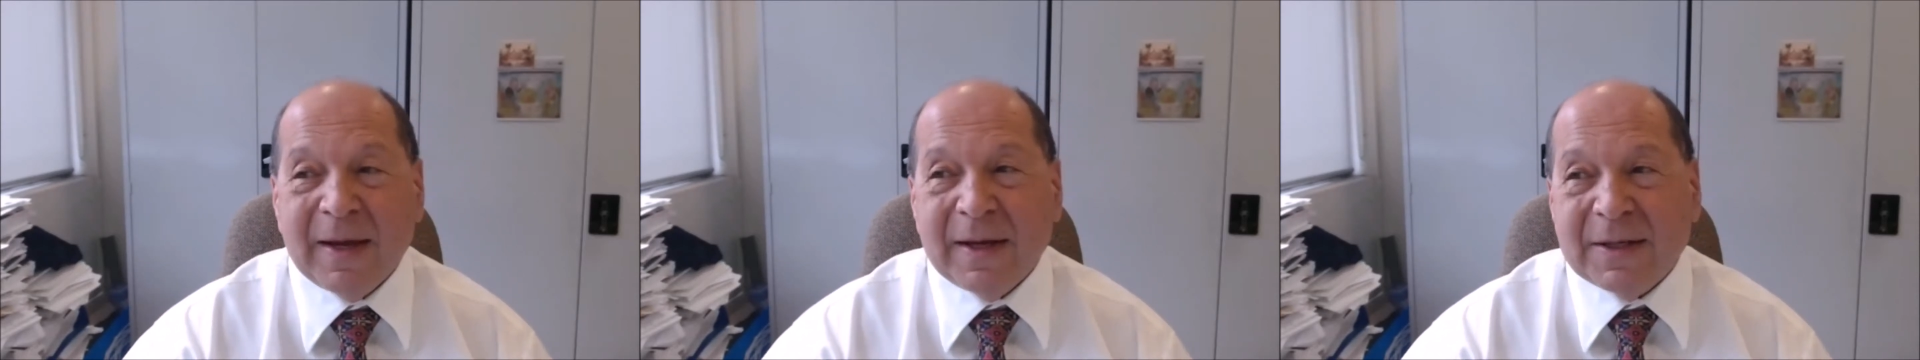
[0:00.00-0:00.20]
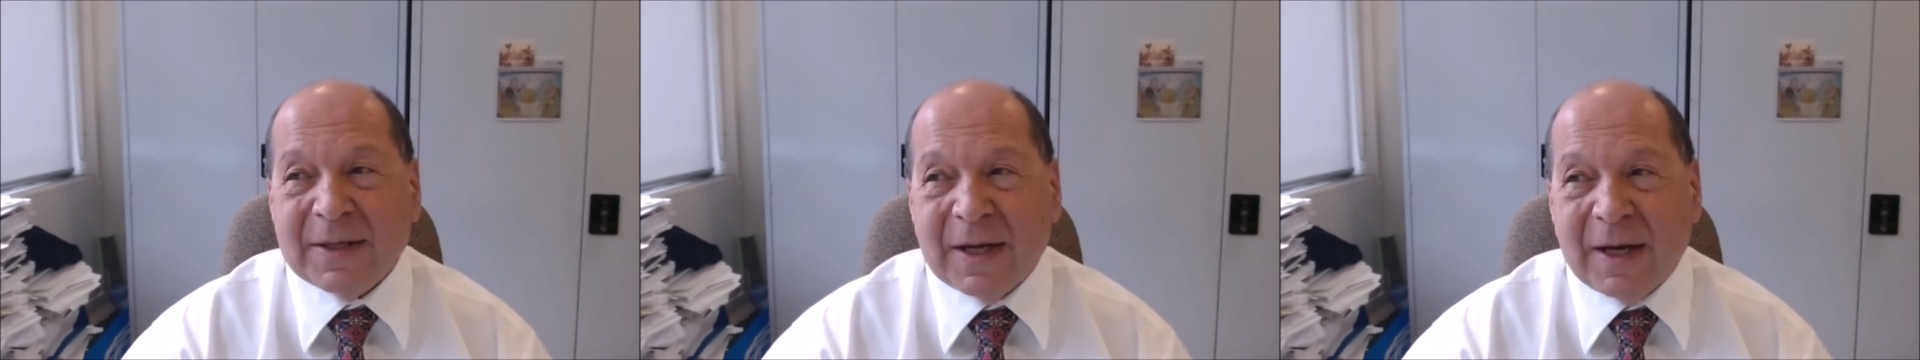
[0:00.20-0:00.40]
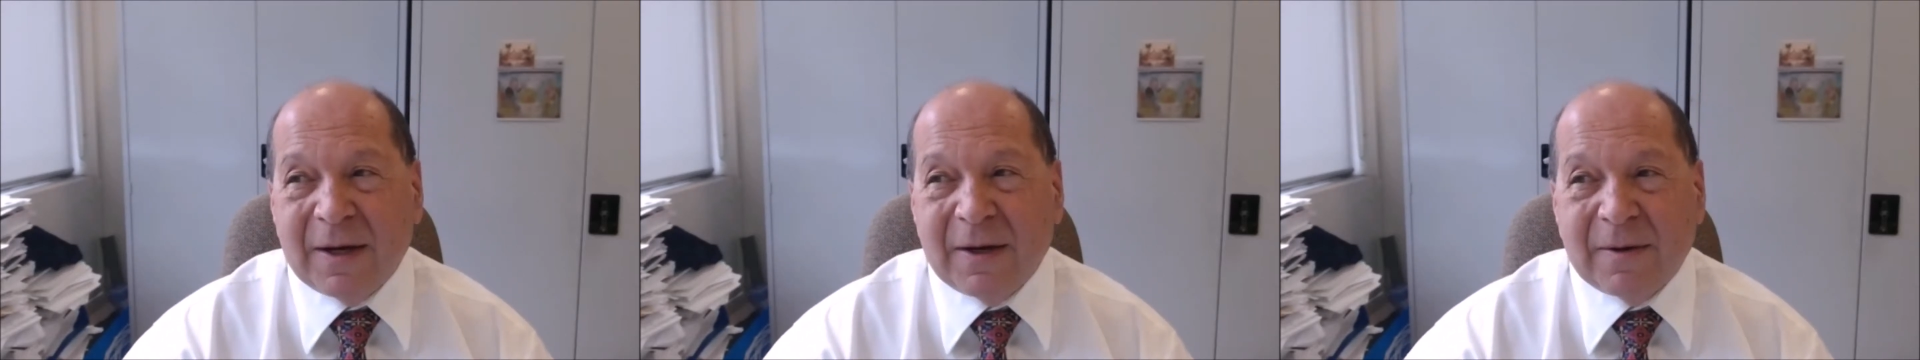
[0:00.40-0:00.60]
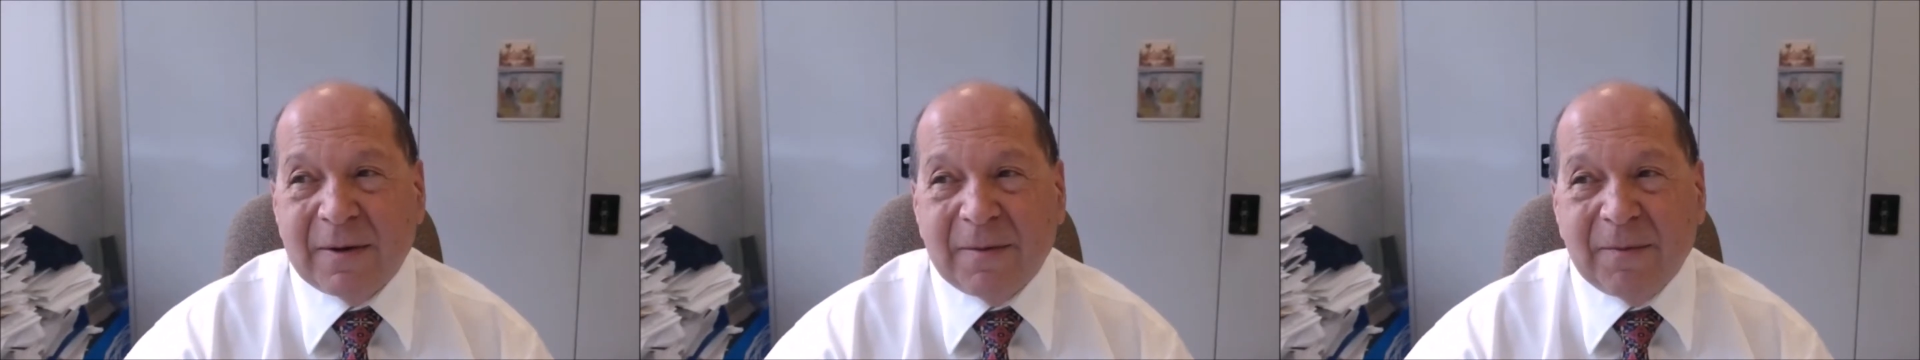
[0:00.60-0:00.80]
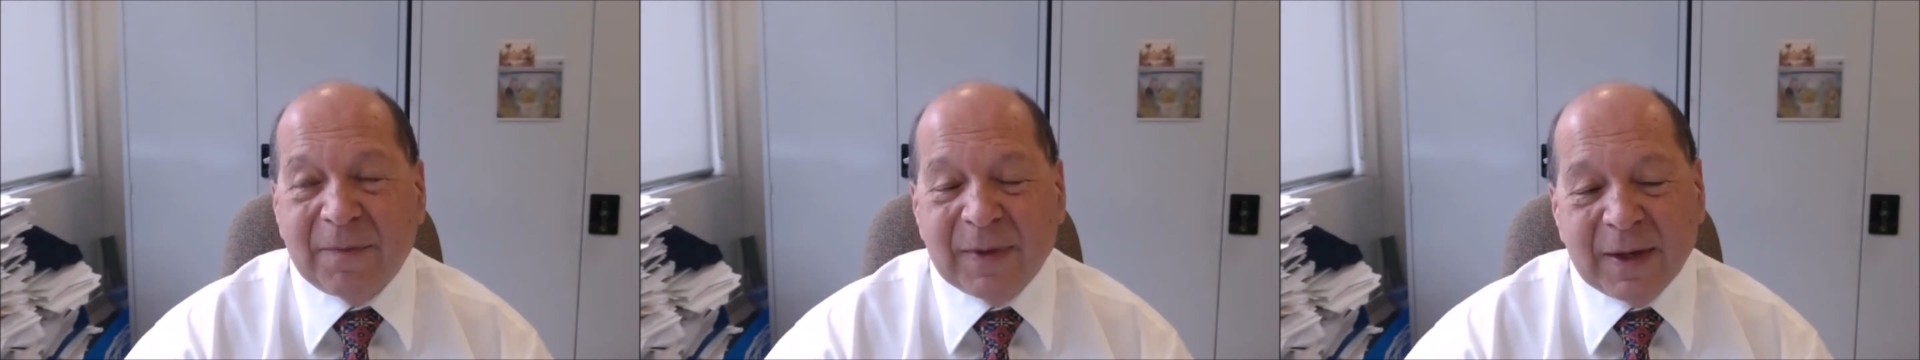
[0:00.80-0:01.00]
So
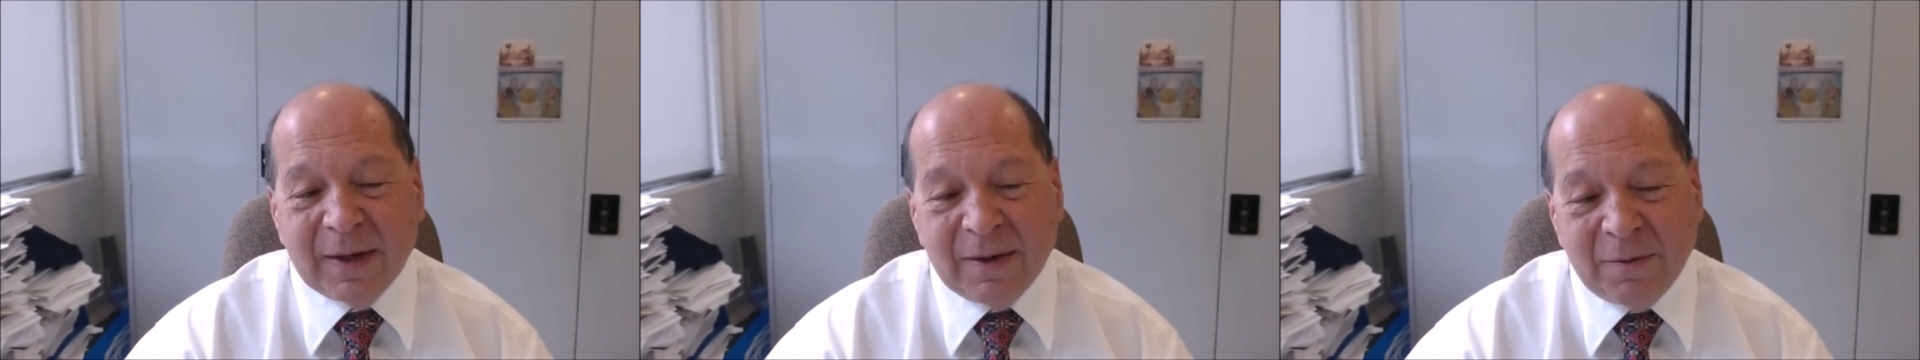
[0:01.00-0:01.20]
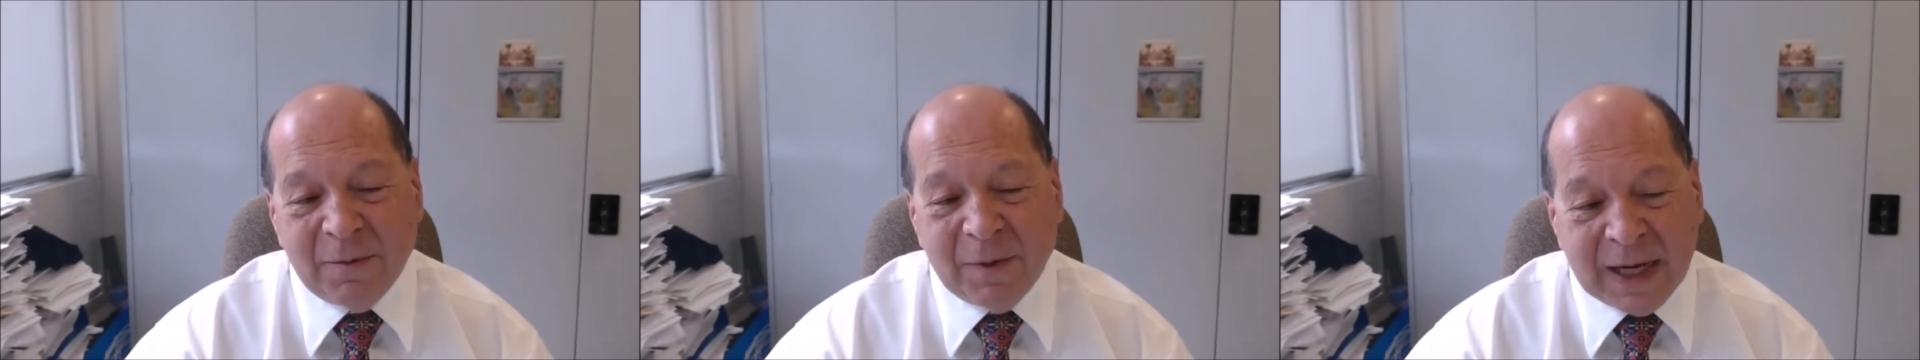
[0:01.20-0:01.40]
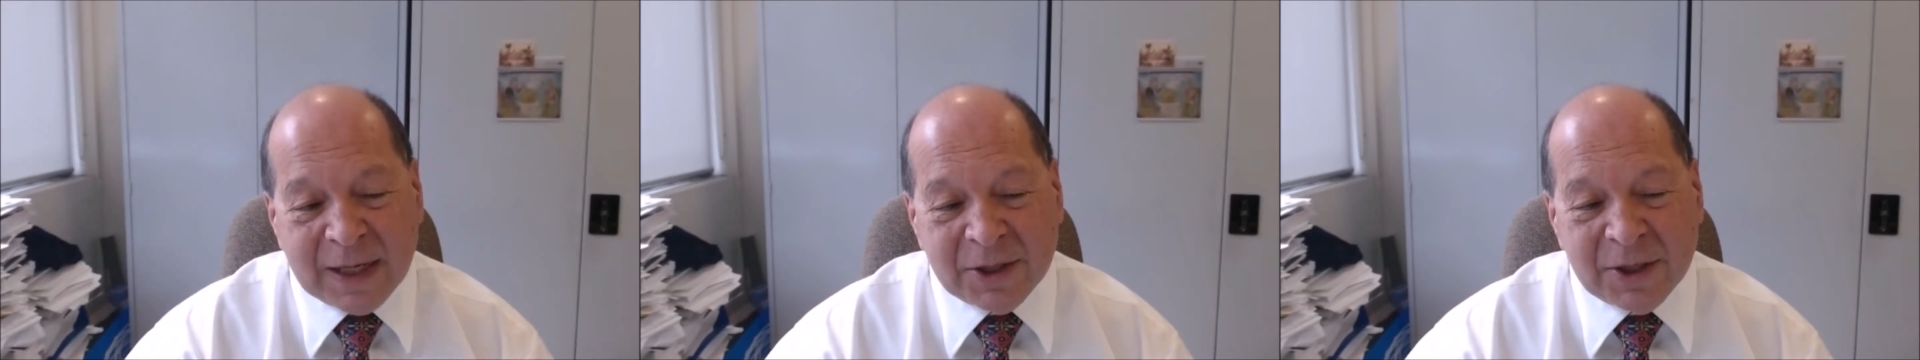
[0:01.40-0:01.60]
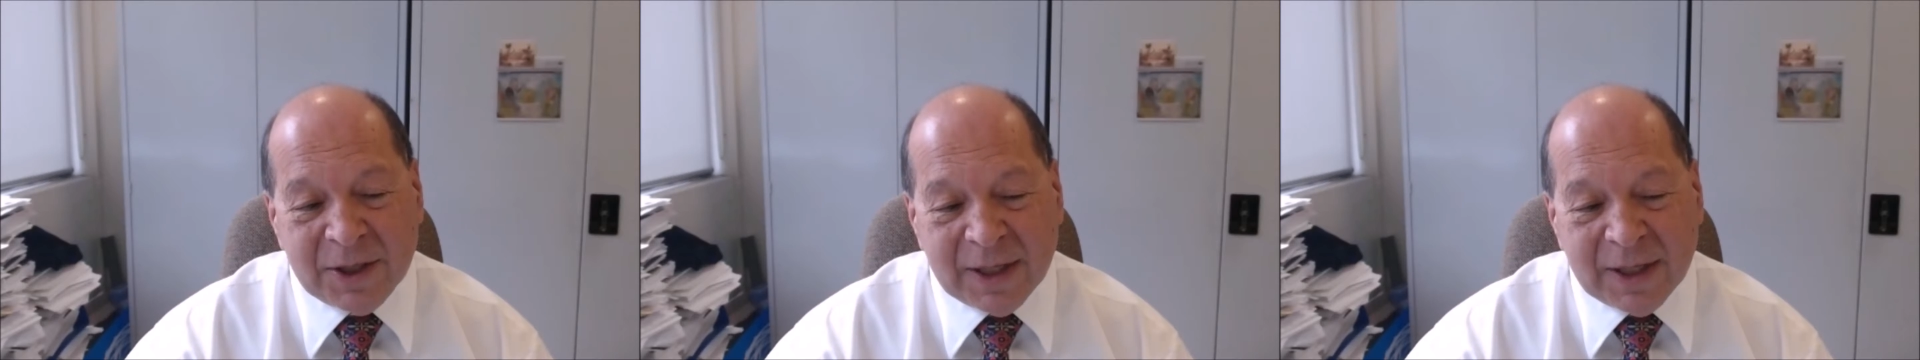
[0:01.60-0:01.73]
we actually